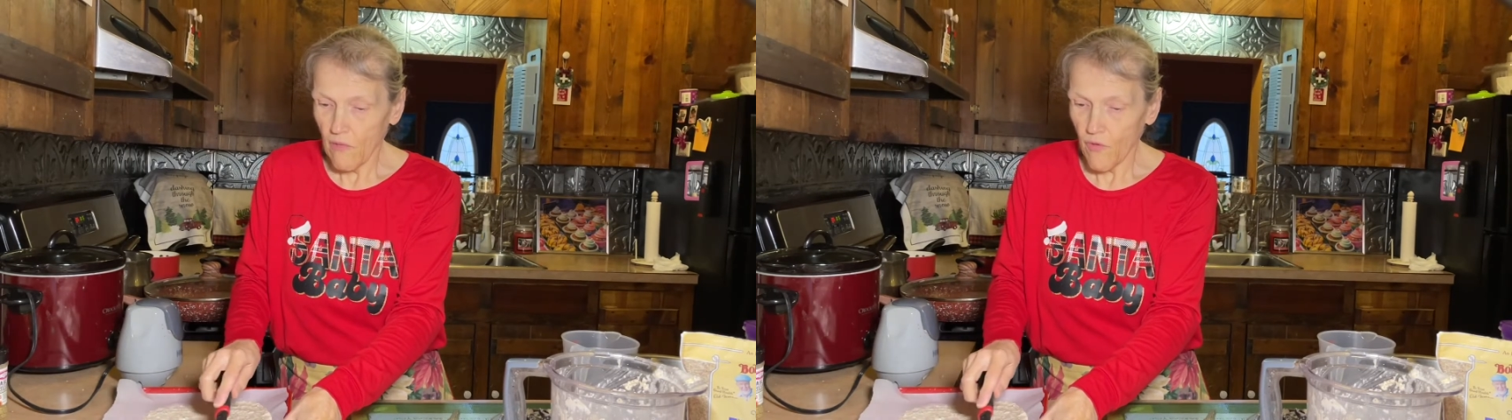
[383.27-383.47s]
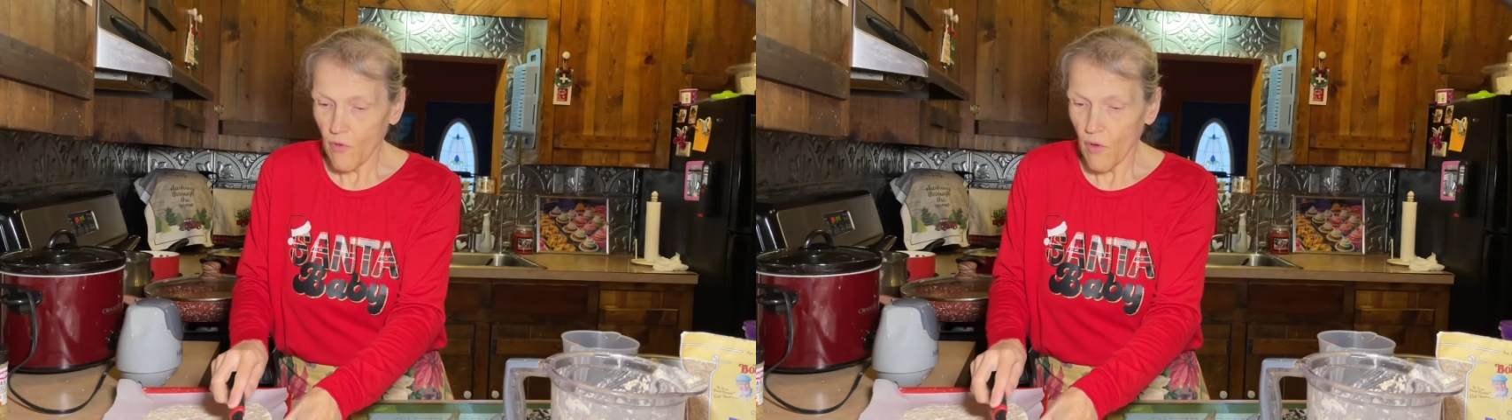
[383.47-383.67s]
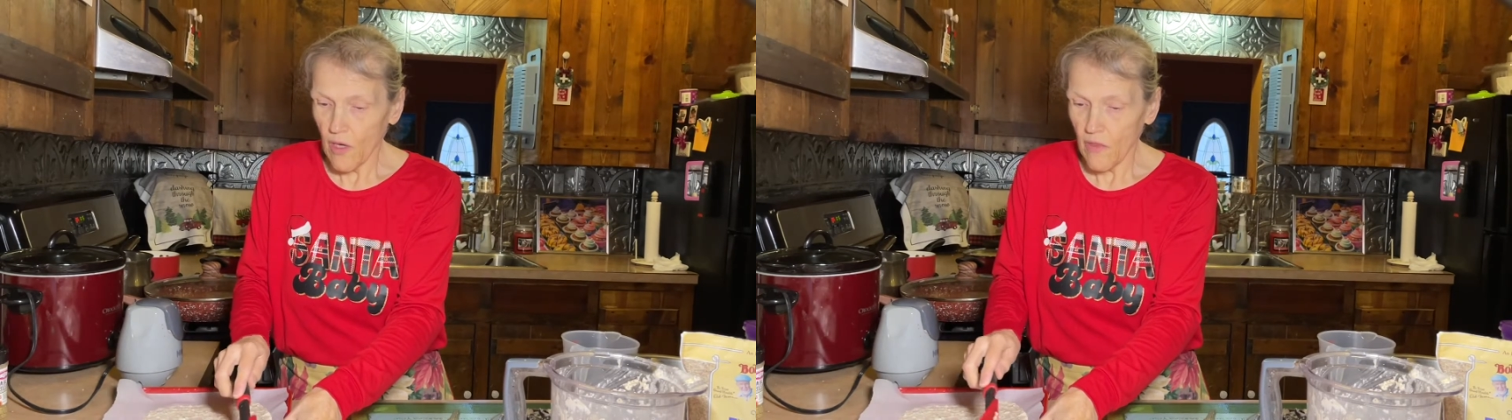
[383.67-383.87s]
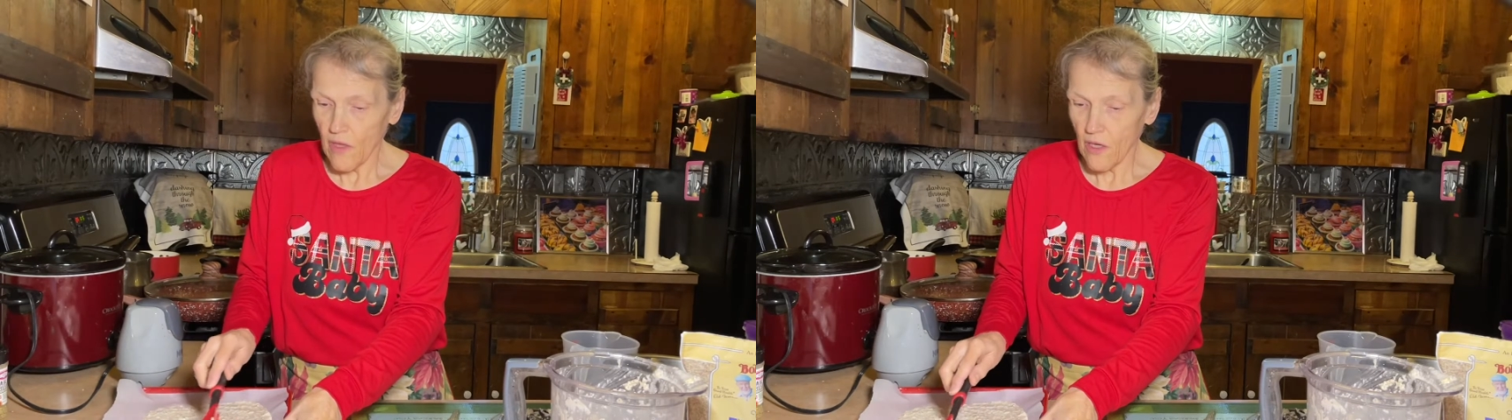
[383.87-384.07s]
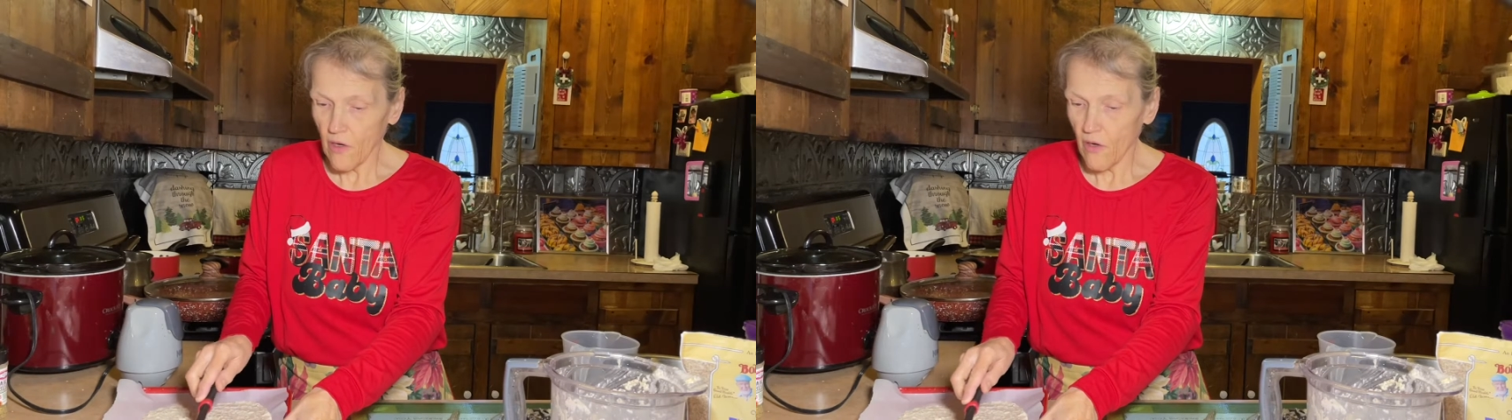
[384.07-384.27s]
If you want it
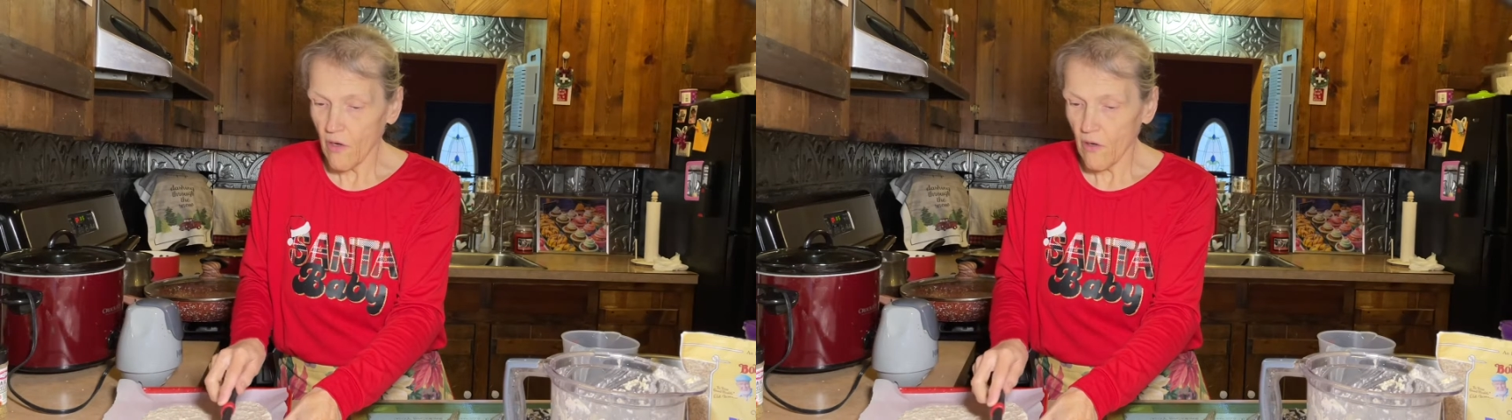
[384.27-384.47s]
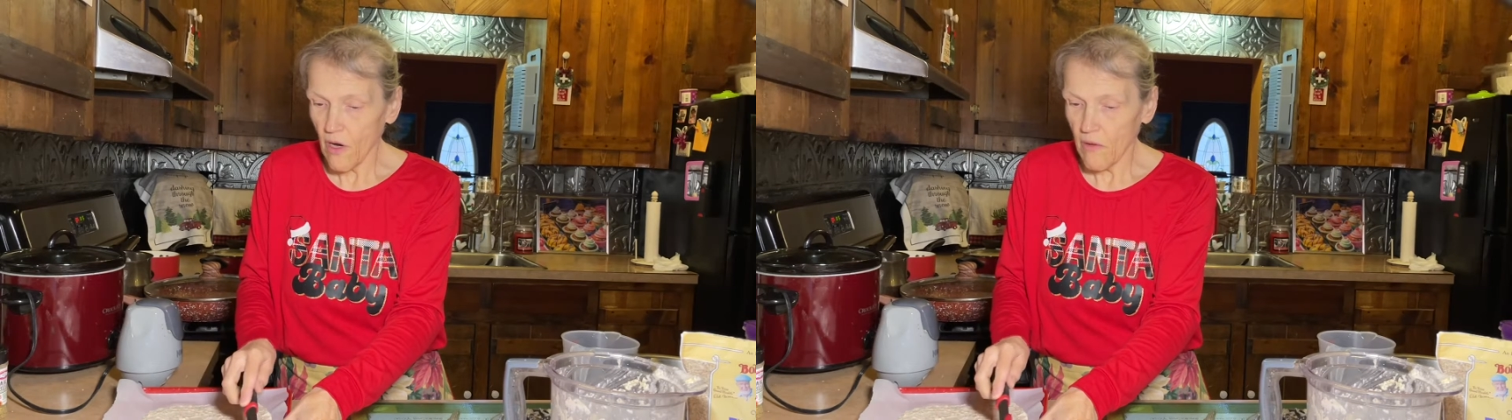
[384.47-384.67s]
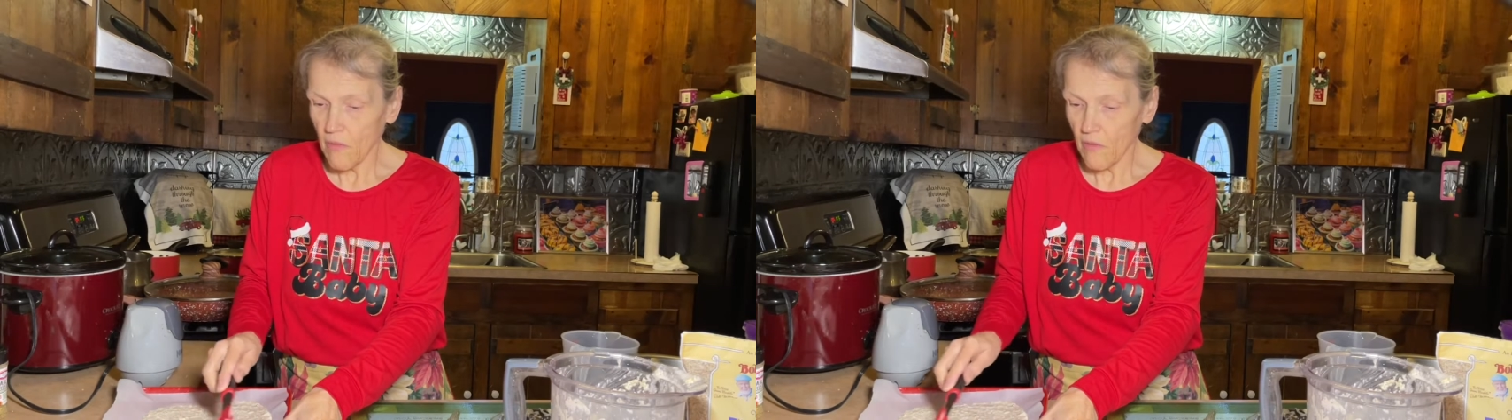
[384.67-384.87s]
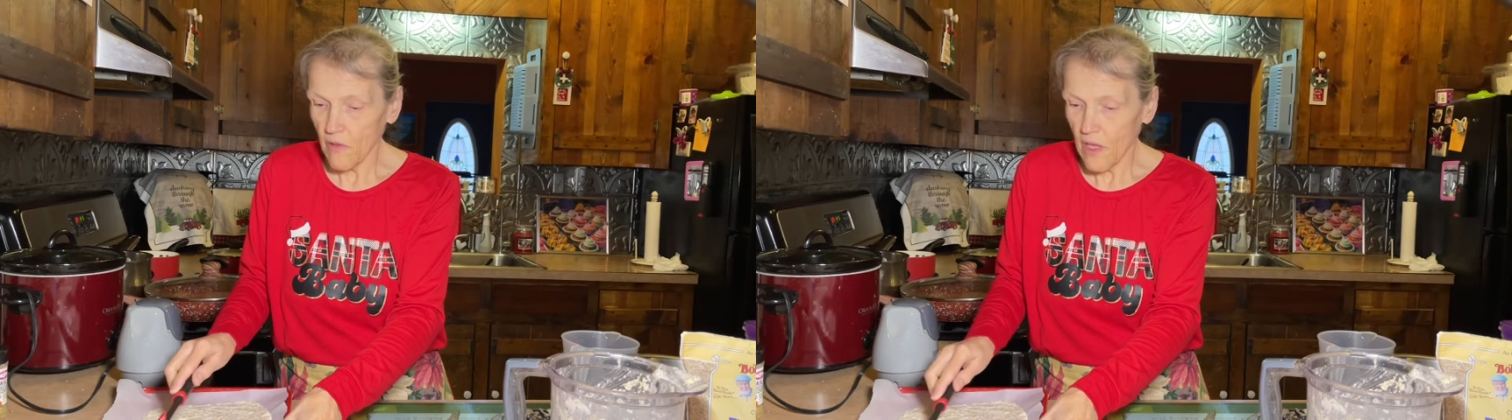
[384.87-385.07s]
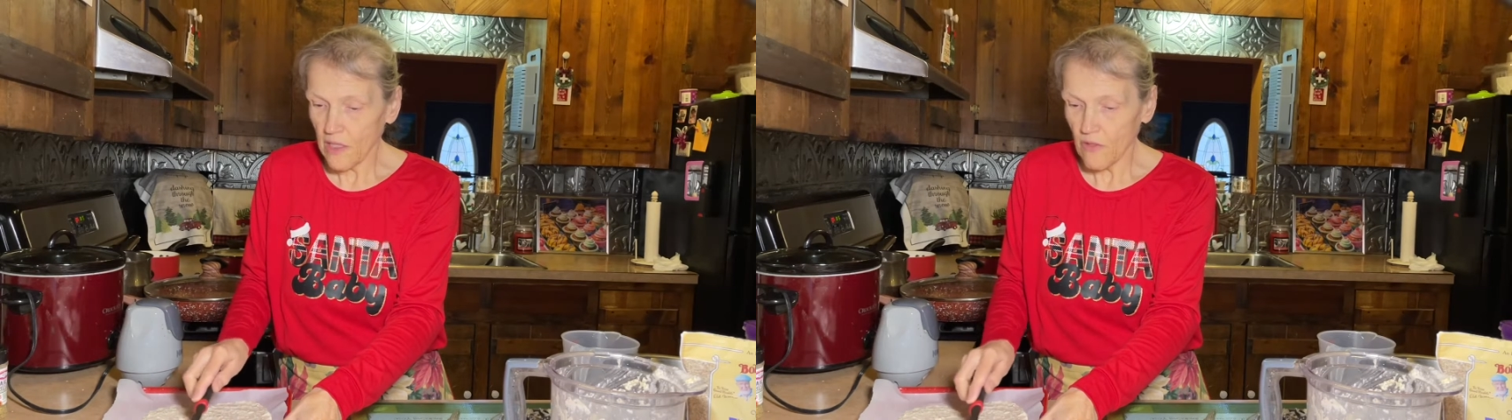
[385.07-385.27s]
thicker,
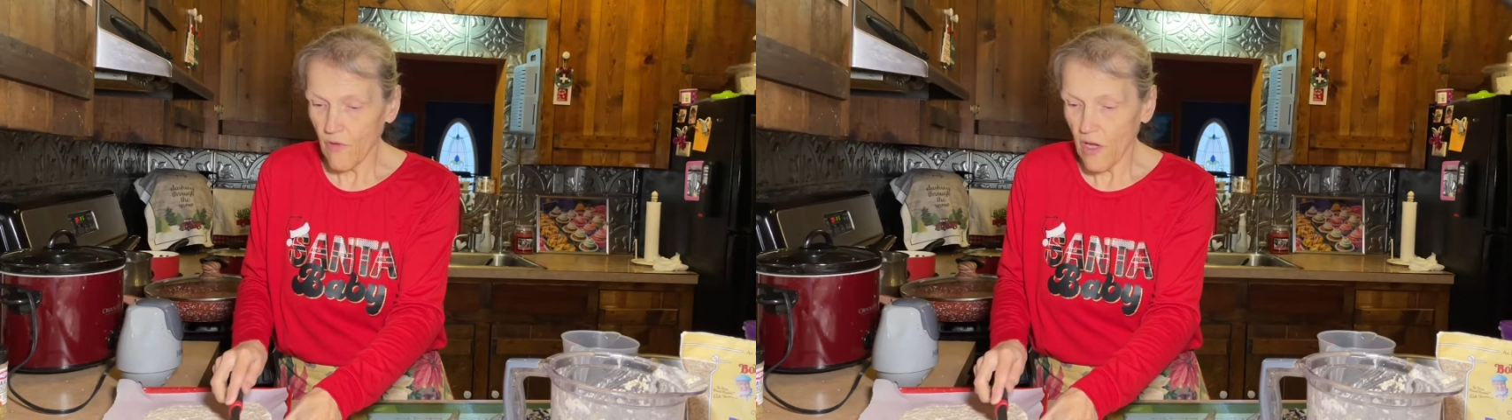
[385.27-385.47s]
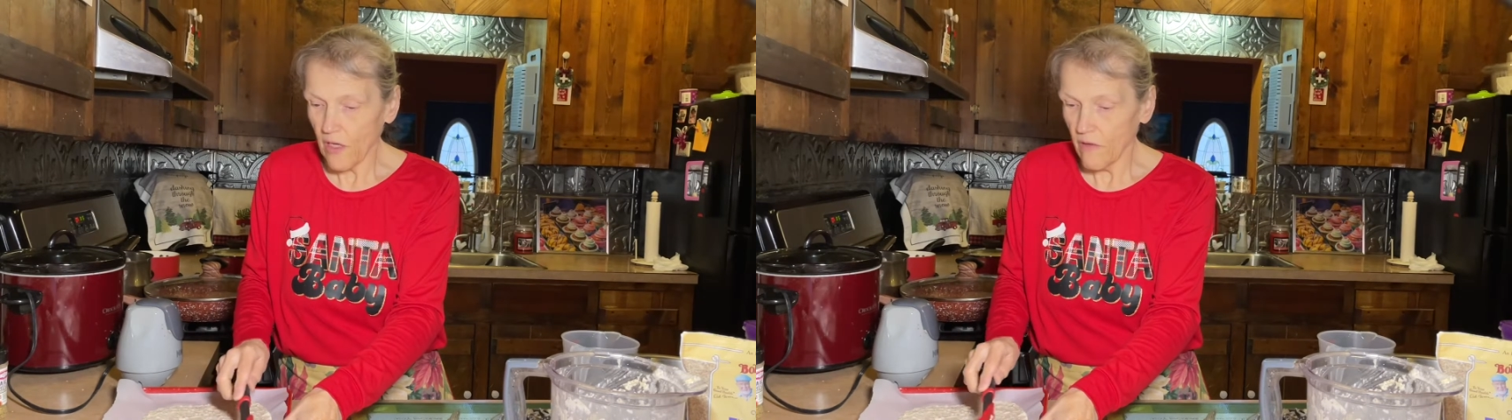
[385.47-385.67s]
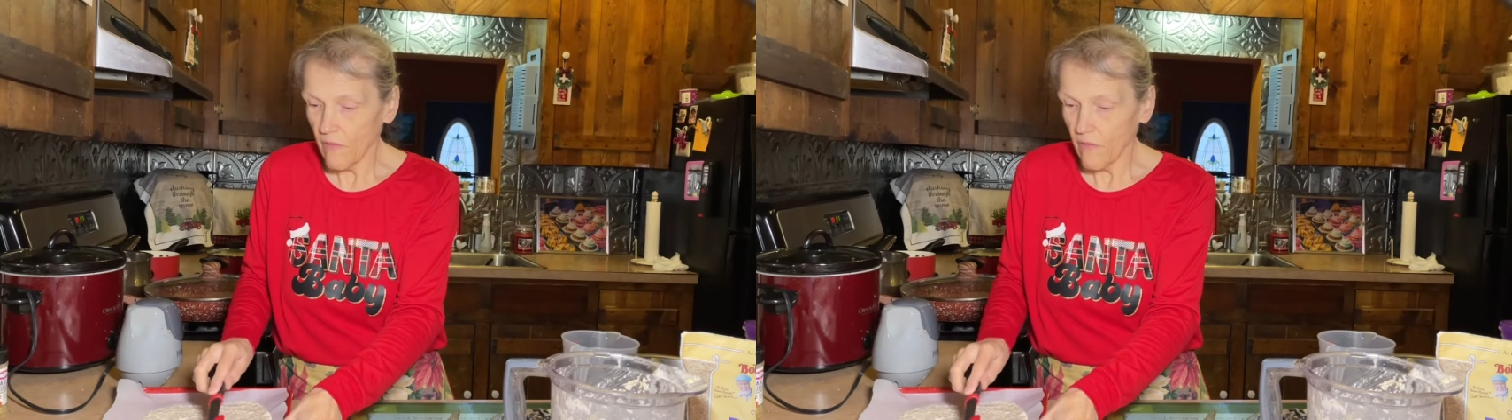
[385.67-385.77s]
that's fine.